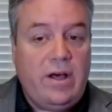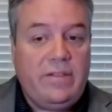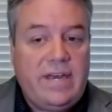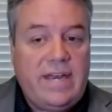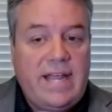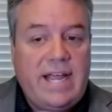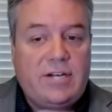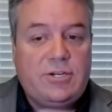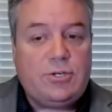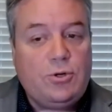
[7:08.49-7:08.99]
the
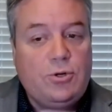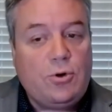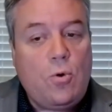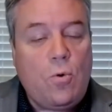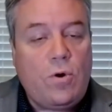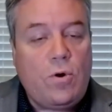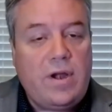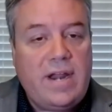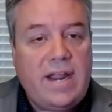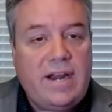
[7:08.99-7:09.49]
National
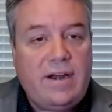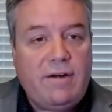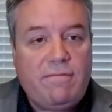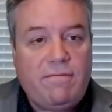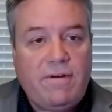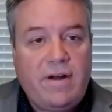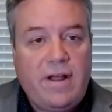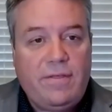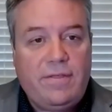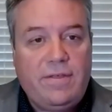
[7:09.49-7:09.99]
Coordinator
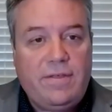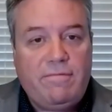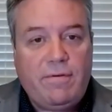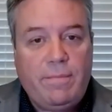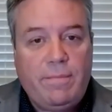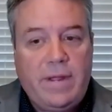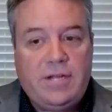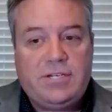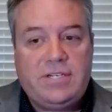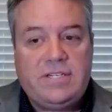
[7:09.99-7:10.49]
for Health
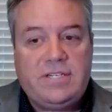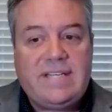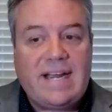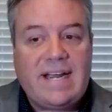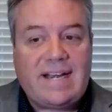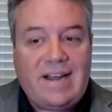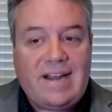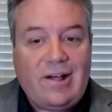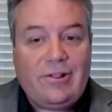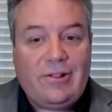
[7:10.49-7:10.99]
Information
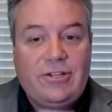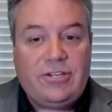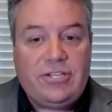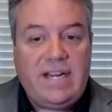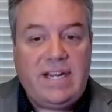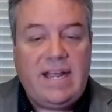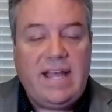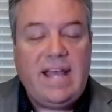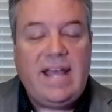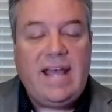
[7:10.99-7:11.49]

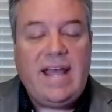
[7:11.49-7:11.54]
Technology